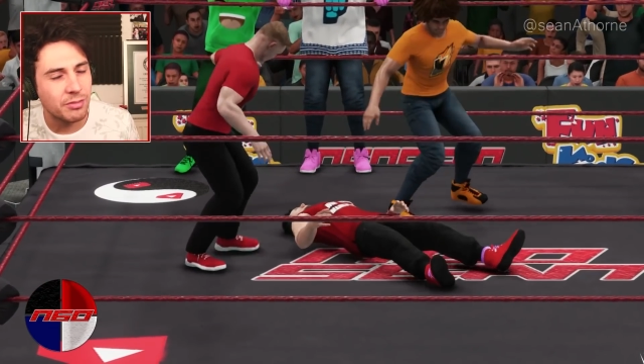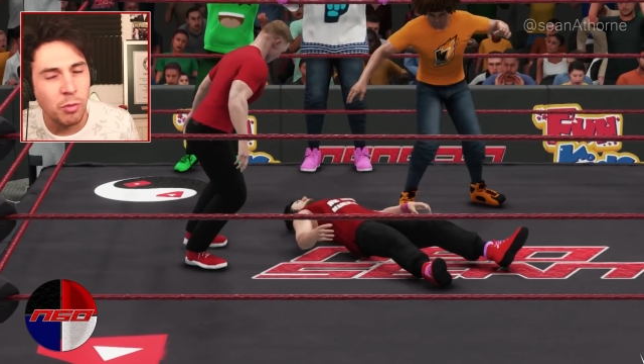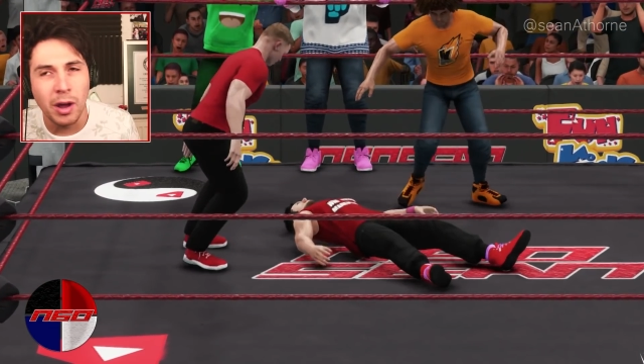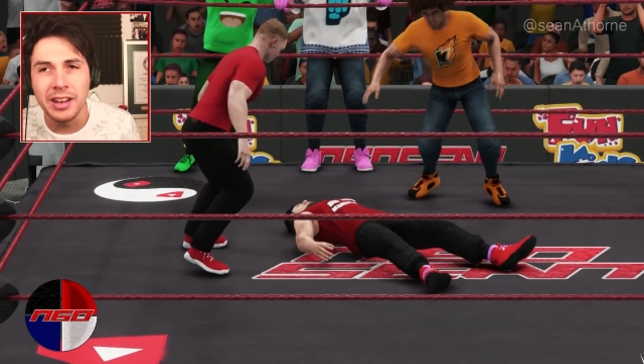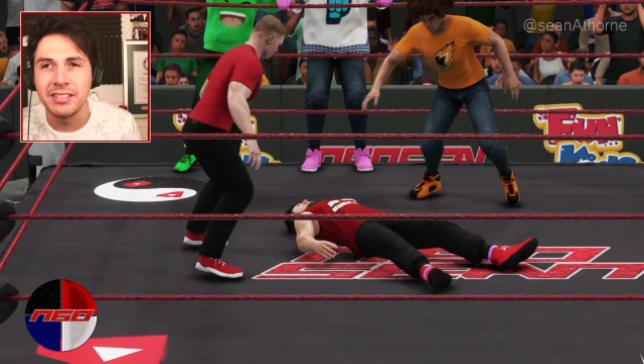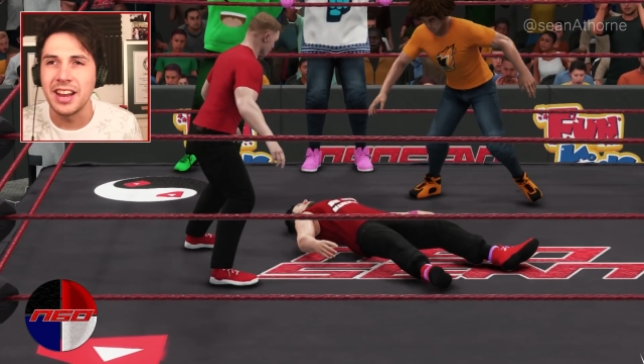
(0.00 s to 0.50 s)

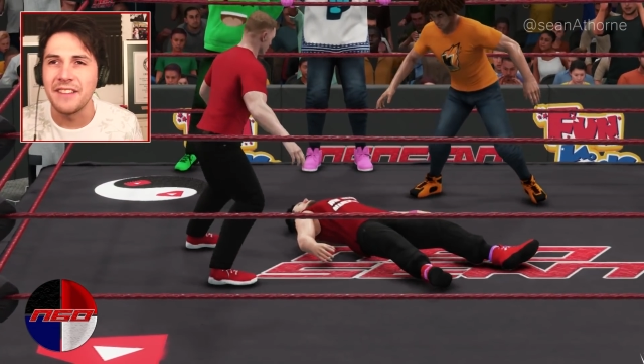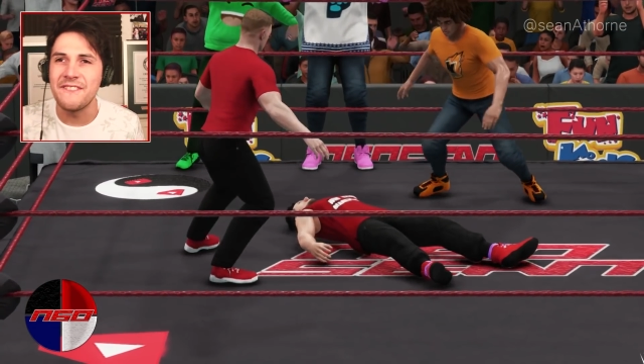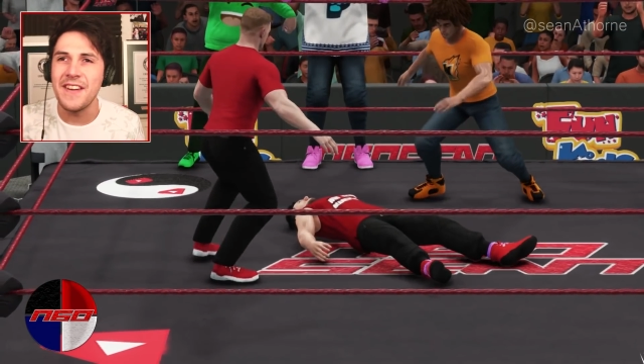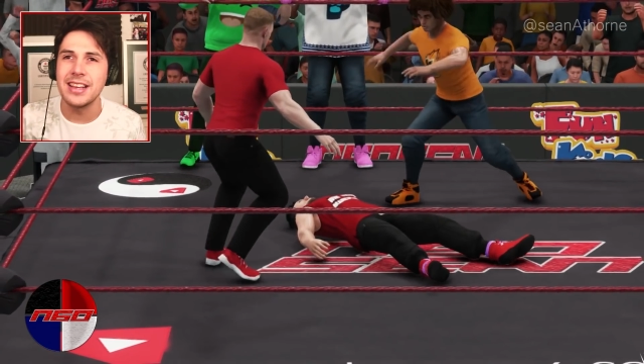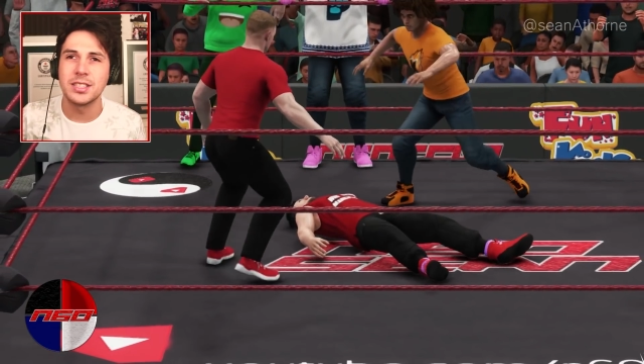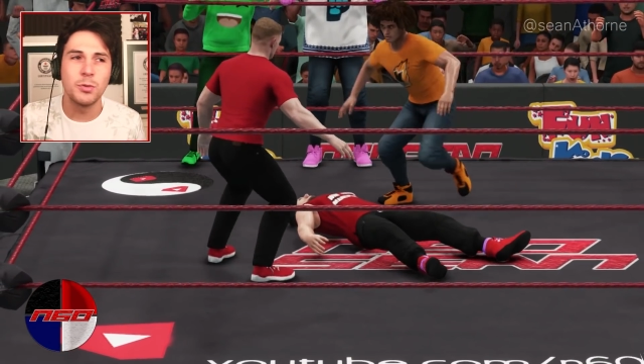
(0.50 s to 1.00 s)
One to the
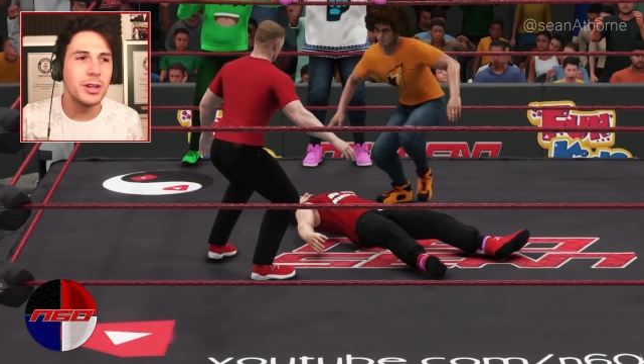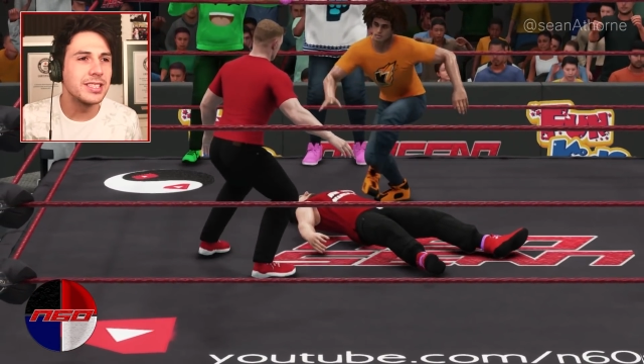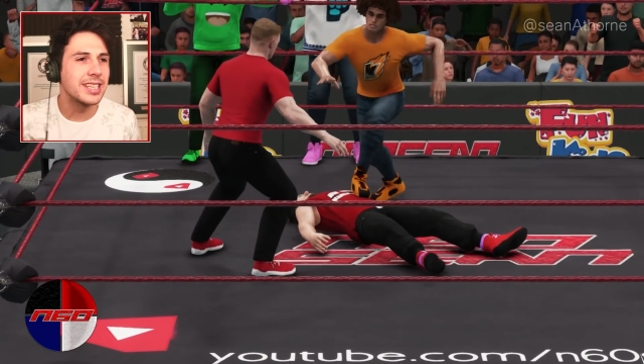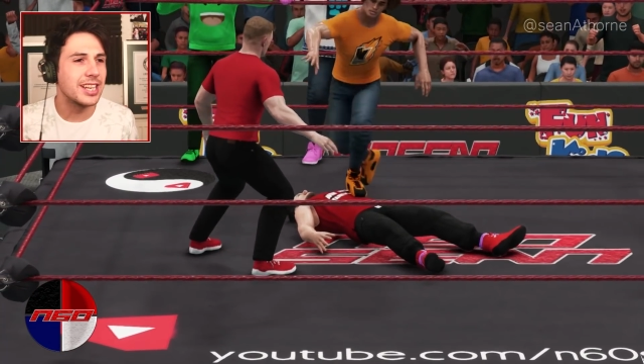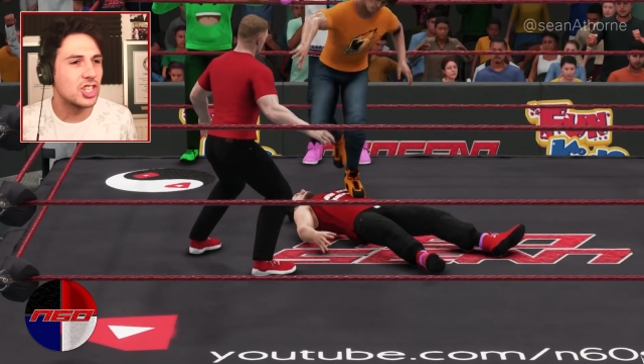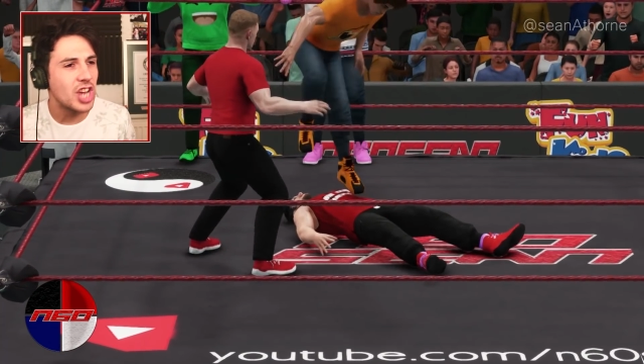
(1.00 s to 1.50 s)
face, one
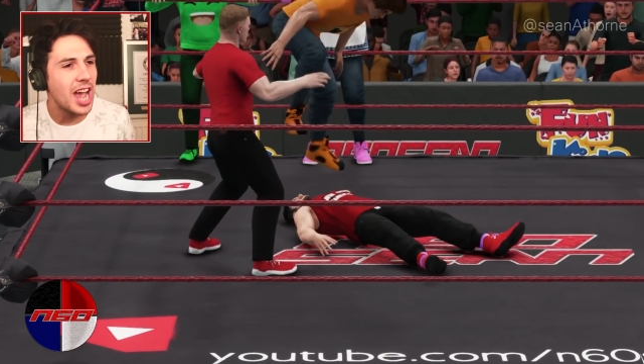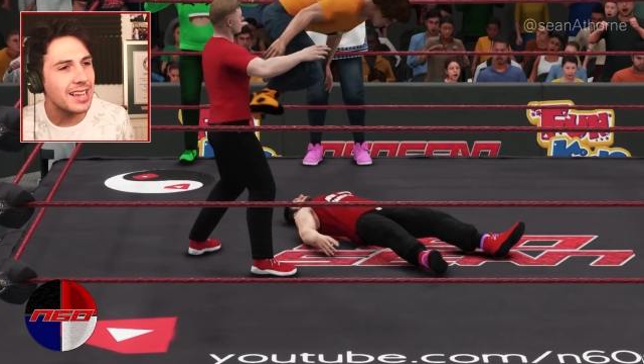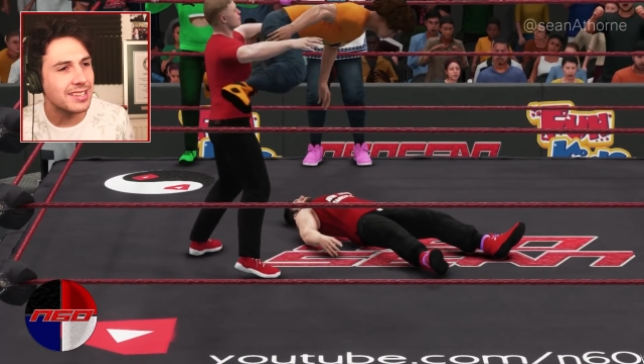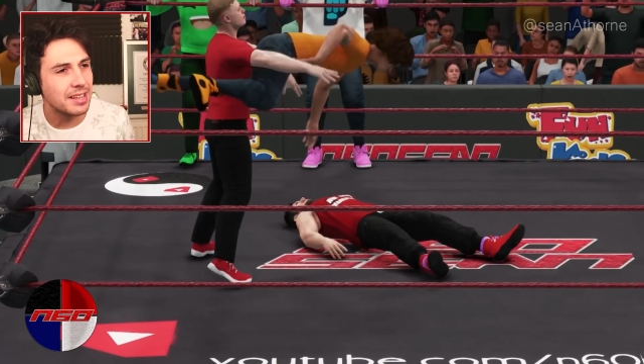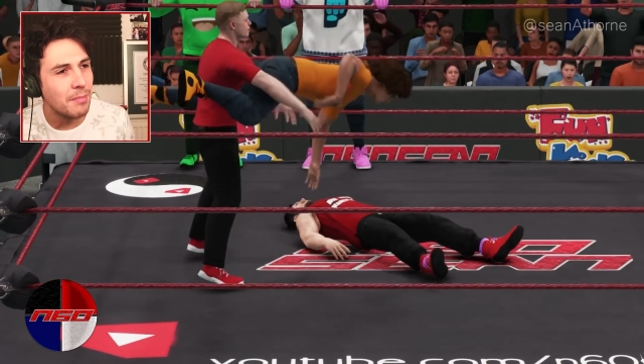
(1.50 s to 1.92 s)
to the chest.